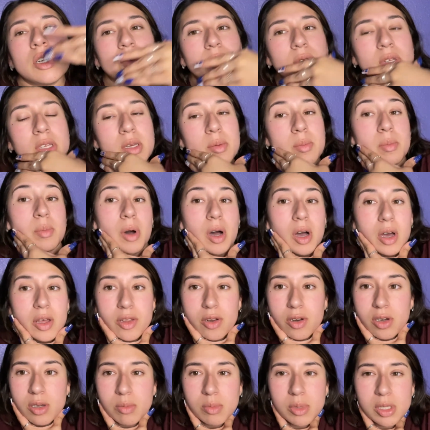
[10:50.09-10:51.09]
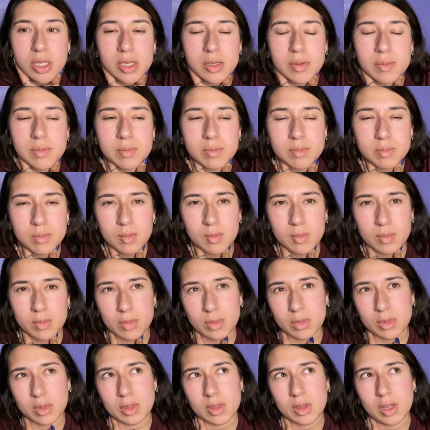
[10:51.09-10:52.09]
really bothering me.
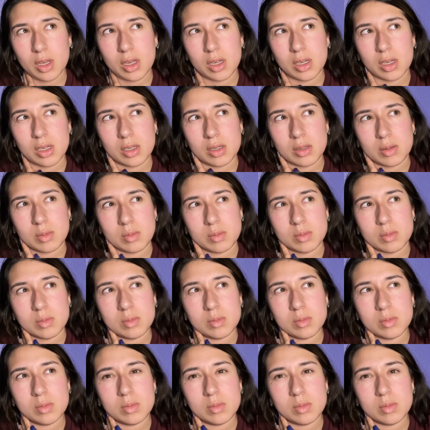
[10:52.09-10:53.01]
Um,